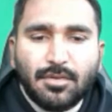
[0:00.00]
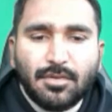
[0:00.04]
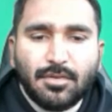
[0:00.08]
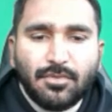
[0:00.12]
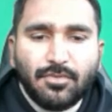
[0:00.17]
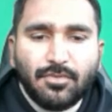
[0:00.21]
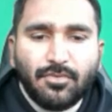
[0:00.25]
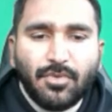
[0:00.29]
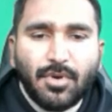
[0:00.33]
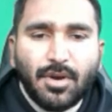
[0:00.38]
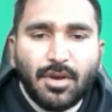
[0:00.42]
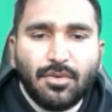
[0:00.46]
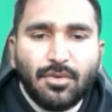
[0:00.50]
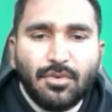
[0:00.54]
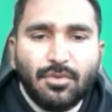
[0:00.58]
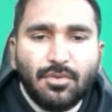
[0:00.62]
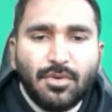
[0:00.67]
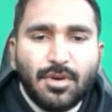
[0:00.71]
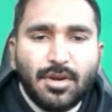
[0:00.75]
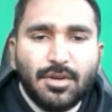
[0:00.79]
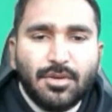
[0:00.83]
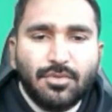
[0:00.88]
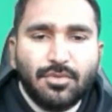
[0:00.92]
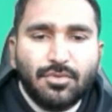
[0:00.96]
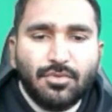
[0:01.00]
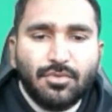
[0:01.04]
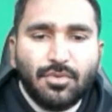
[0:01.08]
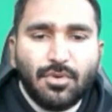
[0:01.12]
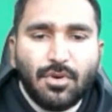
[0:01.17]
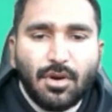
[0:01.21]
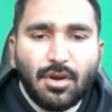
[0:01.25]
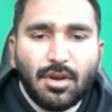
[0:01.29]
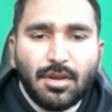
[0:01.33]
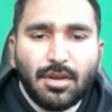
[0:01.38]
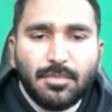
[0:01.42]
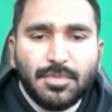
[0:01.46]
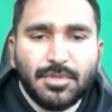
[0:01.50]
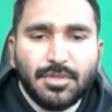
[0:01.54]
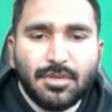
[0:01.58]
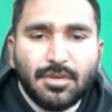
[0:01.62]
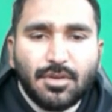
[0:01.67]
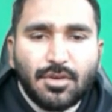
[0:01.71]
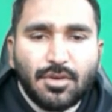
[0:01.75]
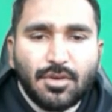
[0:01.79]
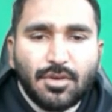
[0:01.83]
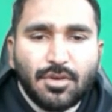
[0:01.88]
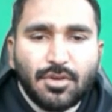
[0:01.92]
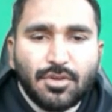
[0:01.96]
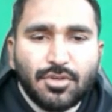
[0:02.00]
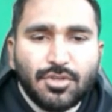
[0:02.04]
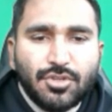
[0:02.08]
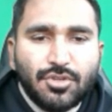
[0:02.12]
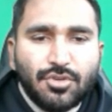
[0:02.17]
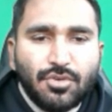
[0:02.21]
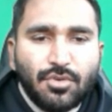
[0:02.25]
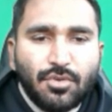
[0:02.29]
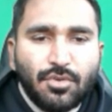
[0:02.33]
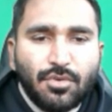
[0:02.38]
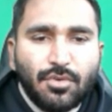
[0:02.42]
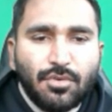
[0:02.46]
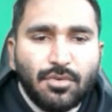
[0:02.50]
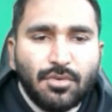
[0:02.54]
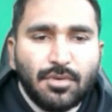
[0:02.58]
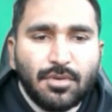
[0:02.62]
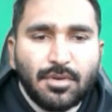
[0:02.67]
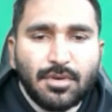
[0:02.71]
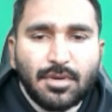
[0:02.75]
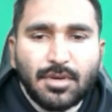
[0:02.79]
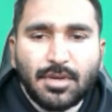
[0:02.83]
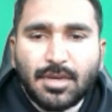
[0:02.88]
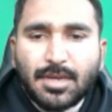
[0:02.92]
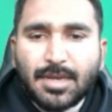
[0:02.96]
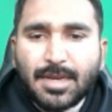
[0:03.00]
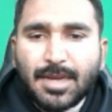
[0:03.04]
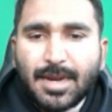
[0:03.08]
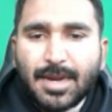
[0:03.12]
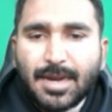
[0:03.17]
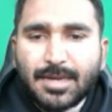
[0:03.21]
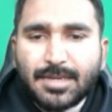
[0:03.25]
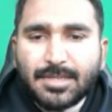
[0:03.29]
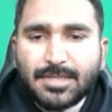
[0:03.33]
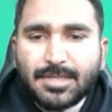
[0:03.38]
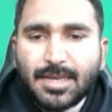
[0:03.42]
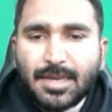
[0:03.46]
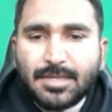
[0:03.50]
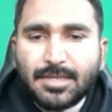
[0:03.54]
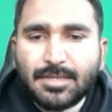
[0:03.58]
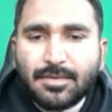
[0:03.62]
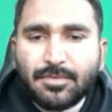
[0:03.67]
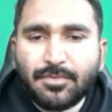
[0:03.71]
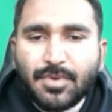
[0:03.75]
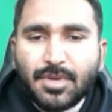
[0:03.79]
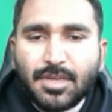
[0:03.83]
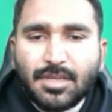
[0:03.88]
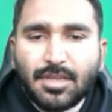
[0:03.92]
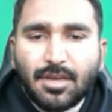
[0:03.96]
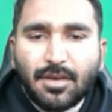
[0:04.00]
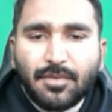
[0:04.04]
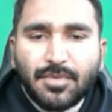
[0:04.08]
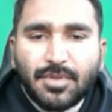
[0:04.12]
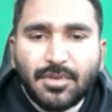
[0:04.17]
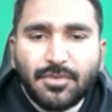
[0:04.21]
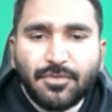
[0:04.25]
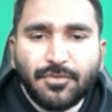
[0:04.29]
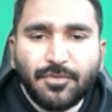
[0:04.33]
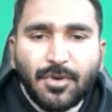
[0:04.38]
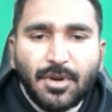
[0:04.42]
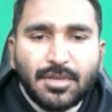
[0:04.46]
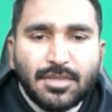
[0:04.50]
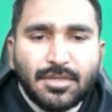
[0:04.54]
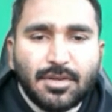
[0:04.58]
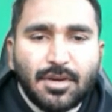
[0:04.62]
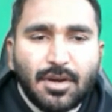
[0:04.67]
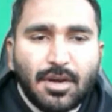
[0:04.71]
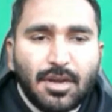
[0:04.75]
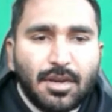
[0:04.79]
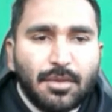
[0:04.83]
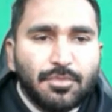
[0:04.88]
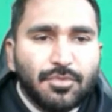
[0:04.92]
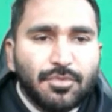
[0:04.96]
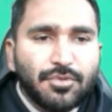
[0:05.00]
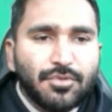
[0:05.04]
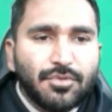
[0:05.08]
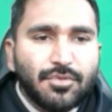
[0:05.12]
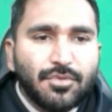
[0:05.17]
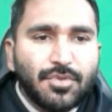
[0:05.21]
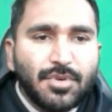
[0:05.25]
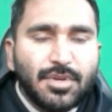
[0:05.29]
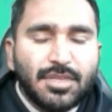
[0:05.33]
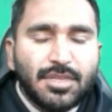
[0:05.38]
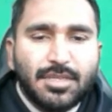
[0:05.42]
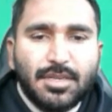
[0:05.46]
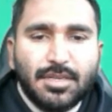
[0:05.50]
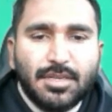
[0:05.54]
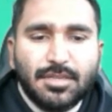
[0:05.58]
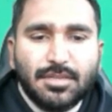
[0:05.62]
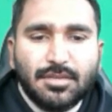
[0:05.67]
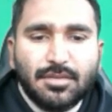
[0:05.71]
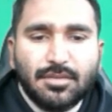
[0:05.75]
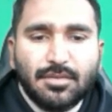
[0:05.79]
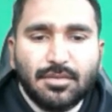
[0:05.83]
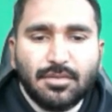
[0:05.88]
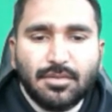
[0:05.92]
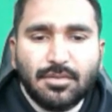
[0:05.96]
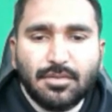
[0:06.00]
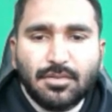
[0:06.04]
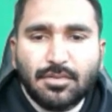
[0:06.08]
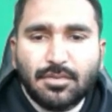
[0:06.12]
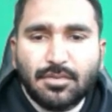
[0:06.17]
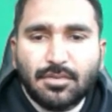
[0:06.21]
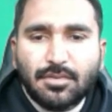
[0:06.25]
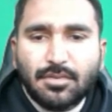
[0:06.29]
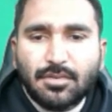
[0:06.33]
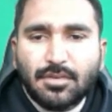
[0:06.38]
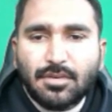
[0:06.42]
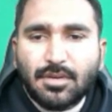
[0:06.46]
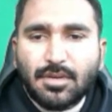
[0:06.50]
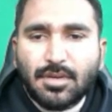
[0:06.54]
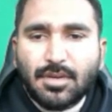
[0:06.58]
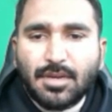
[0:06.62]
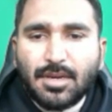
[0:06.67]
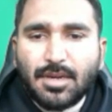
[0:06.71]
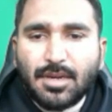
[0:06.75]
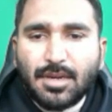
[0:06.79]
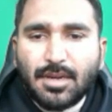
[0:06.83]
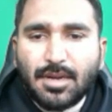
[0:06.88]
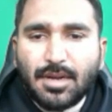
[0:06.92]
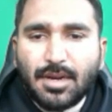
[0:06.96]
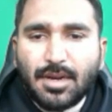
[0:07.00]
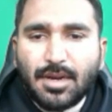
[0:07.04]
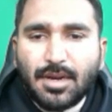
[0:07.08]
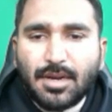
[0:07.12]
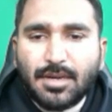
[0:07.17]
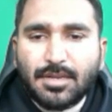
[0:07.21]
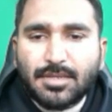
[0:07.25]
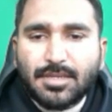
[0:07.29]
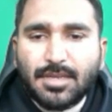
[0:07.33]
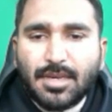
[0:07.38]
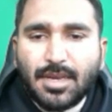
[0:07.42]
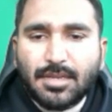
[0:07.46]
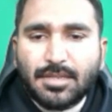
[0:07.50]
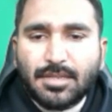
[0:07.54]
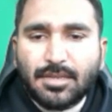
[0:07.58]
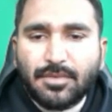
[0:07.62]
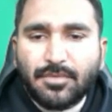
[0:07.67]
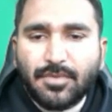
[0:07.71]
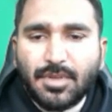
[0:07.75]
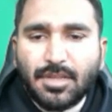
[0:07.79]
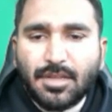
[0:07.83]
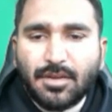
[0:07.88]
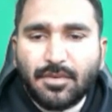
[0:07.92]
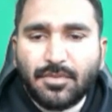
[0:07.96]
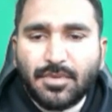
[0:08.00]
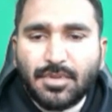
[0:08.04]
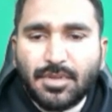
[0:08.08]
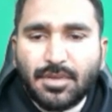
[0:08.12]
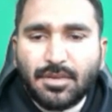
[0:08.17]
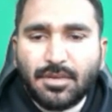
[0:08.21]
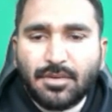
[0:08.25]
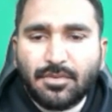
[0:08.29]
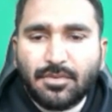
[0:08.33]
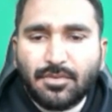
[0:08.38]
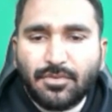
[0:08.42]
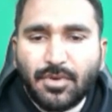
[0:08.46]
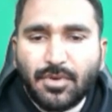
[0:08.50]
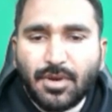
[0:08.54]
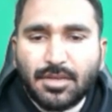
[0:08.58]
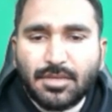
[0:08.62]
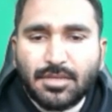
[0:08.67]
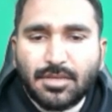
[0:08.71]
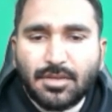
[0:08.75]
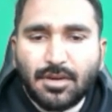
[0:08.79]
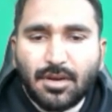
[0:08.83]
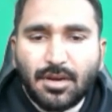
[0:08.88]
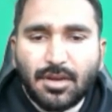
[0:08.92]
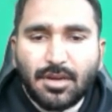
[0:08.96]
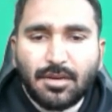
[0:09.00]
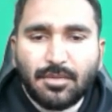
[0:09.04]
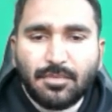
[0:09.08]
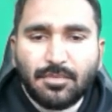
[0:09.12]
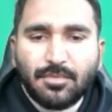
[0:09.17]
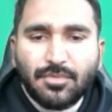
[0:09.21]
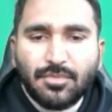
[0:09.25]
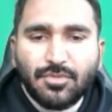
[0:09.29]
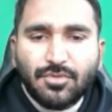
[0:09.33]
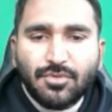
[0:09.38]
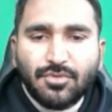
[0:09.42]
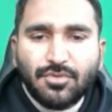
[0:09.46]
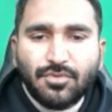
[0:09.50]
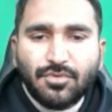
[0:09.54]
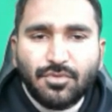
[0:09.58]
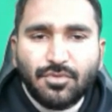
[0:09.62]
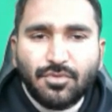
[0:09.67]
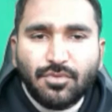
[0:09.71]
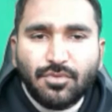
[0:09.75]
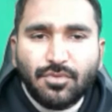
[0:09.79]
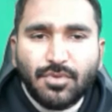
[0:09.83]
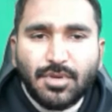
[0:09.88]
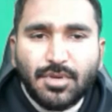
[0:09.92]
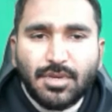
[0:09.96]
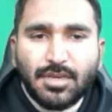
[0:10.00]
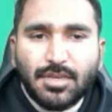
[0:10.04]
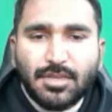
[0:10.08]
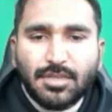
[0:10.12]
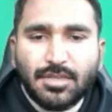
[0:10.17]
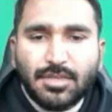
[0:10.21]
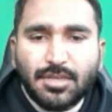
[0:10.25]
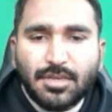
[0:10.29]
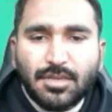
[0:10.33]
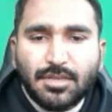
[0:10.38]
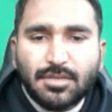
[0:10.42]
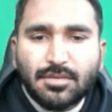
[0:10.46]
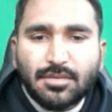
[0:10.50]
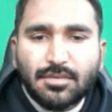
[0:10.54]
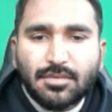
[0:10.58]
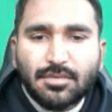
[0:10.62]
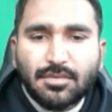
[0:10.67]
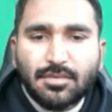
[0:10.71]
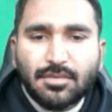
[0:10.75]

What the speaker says: row and 2 columns. So adjust the width of the first column to 2 inches. Adjust the width of the first column to 2 inches.